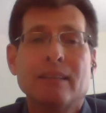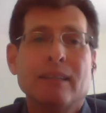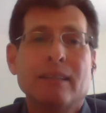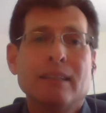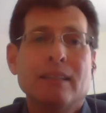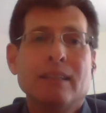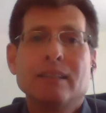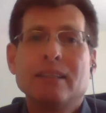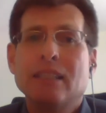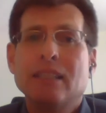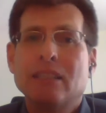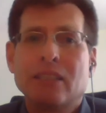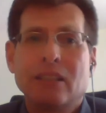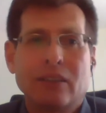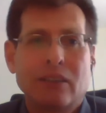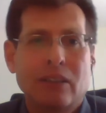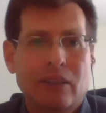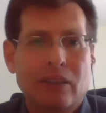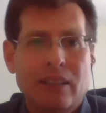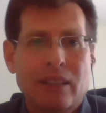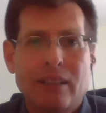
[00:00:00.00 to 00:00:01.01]
teaching
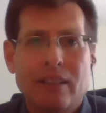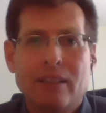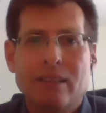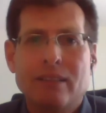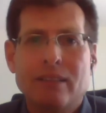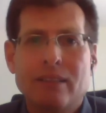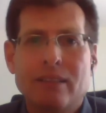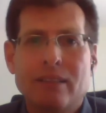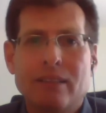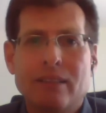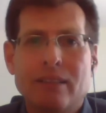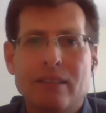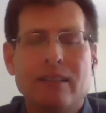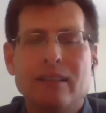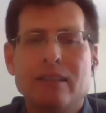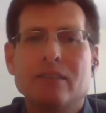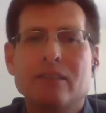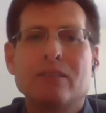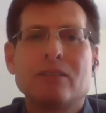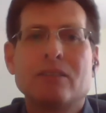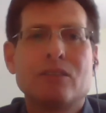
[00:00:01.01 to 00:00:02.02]
their kids, and it
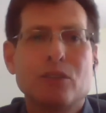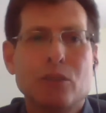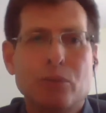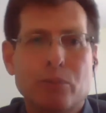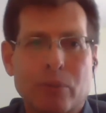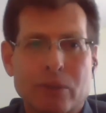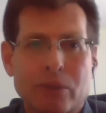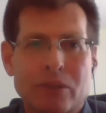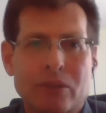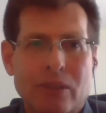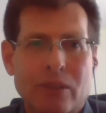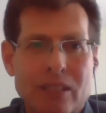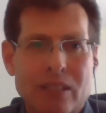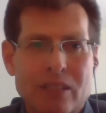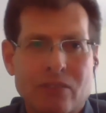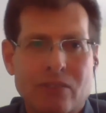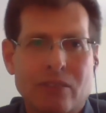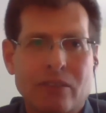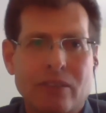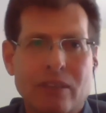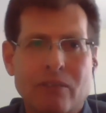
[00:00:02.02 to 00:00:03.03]
is super
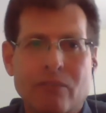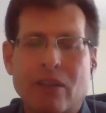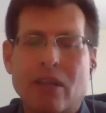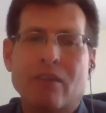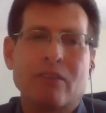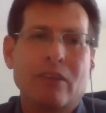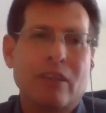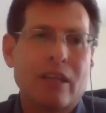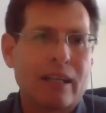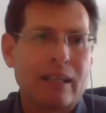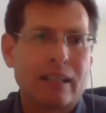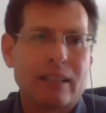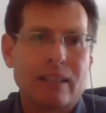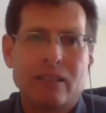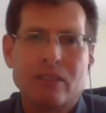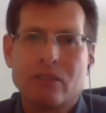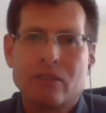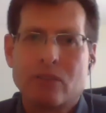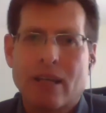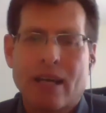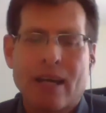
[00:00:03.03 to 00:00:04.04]
stressful. And we have a lot of kids
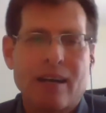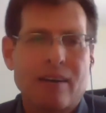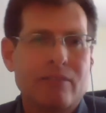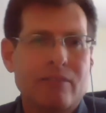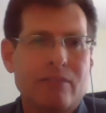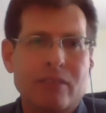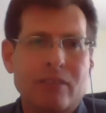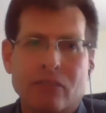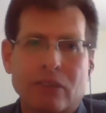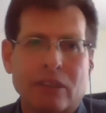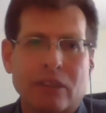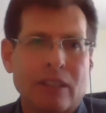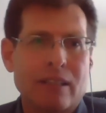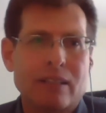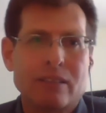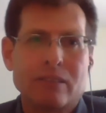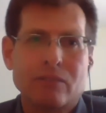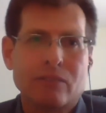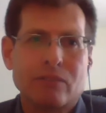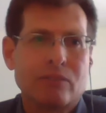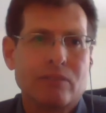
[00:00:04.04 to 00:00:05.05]
who have different kinds
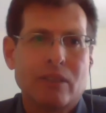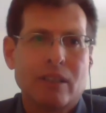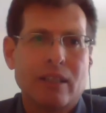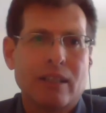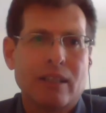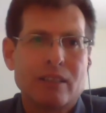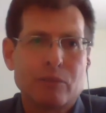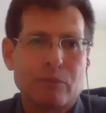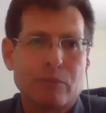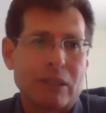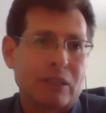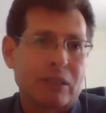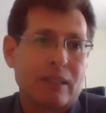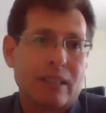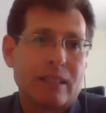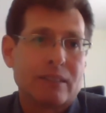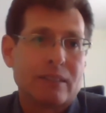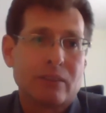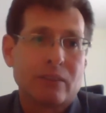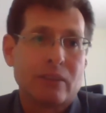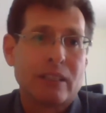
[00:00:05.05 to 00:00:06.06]
of
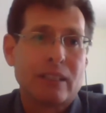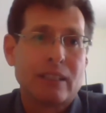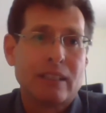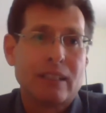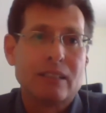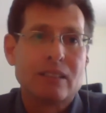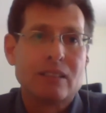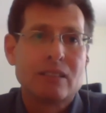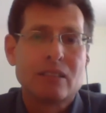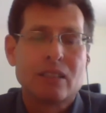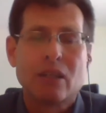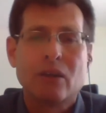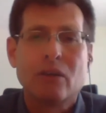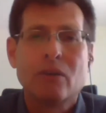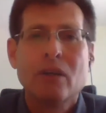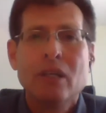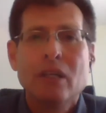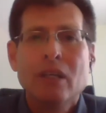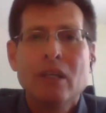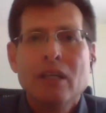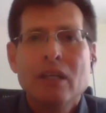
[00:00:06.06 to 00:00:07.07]
specialized learning needs. So
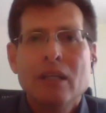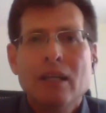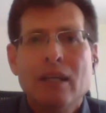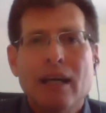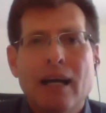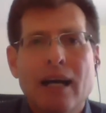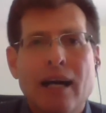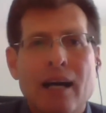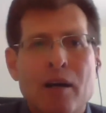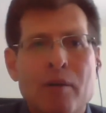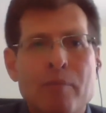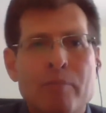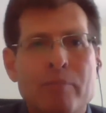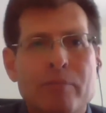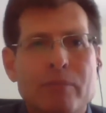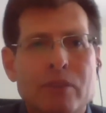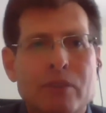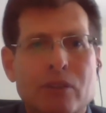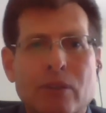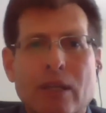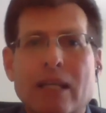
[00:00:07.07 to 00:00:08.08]

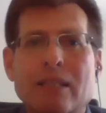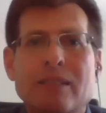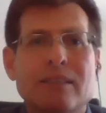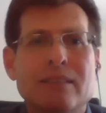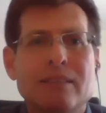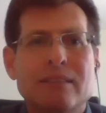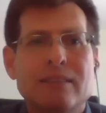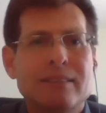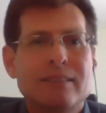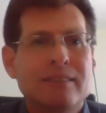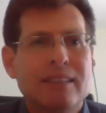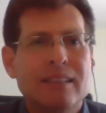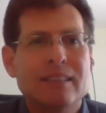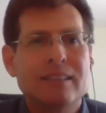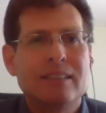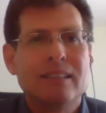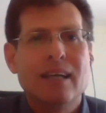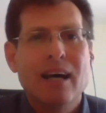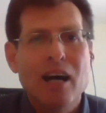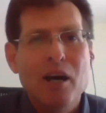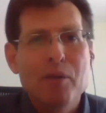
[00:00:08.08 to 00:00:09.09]
stress is
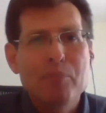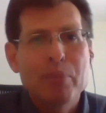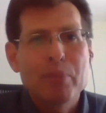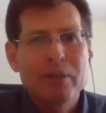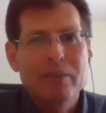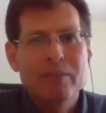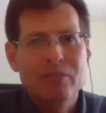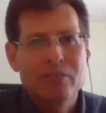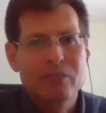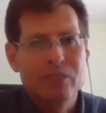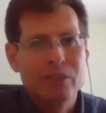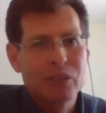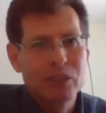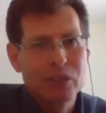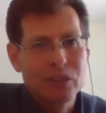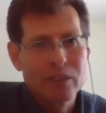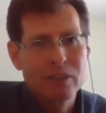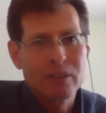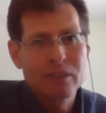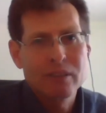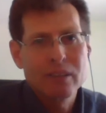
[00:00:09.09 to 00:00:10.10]
up for
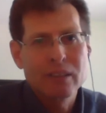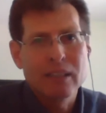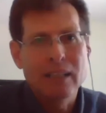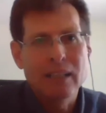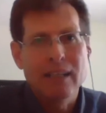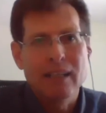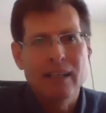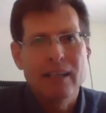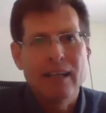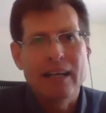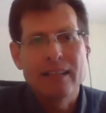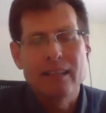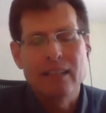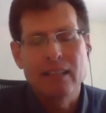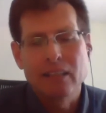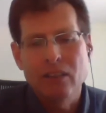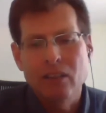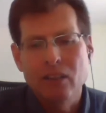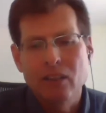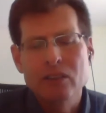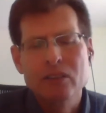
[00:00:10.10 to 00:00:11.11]
sure. I think
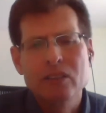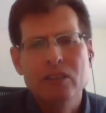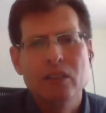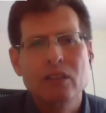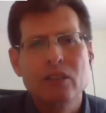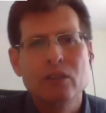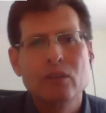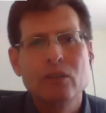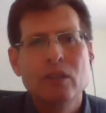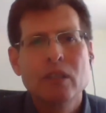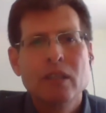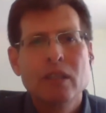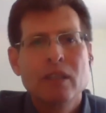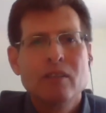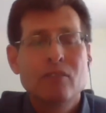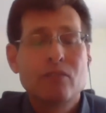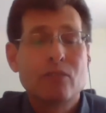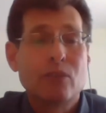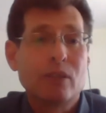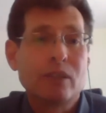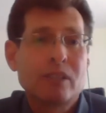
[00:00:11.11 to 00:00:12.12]
also,
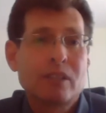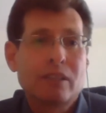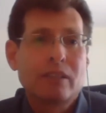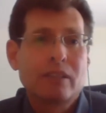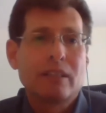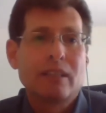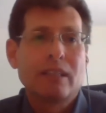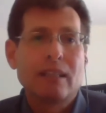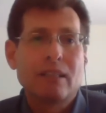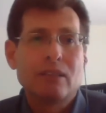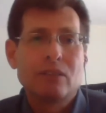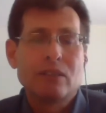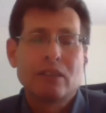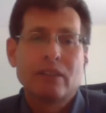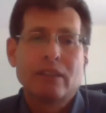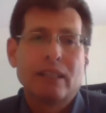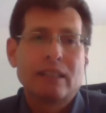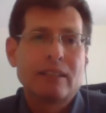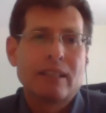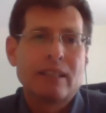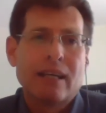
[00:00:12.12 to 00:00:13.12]
fortunately at
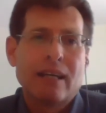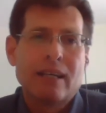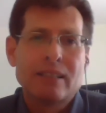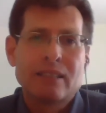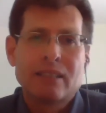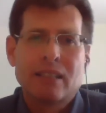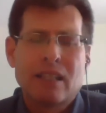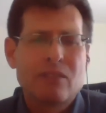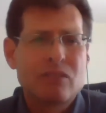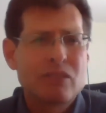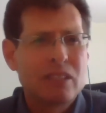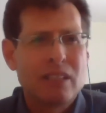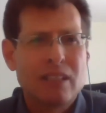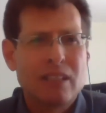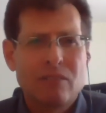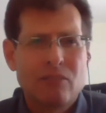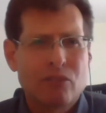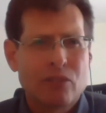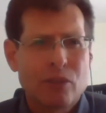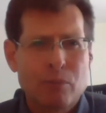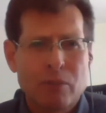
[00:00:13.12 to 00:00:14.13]
UCLA Ties, and I've seen
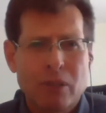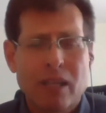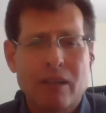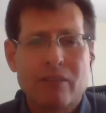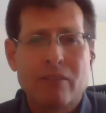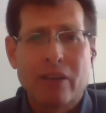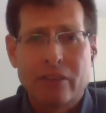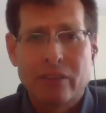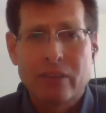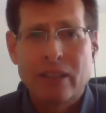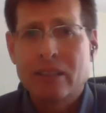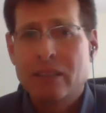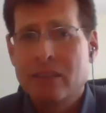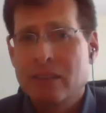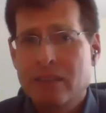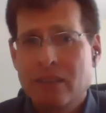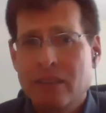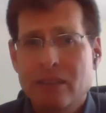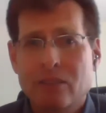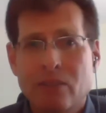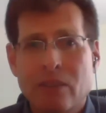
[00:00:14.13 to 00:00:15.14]
from a lot of other
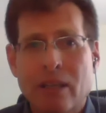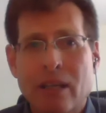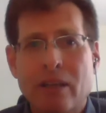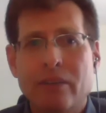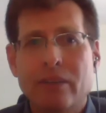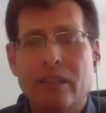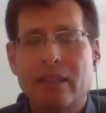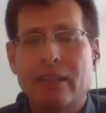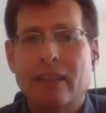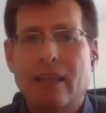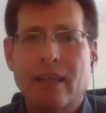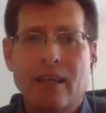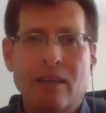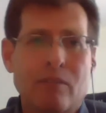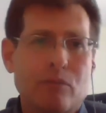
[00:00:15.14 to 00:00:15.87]
agencies around, that they are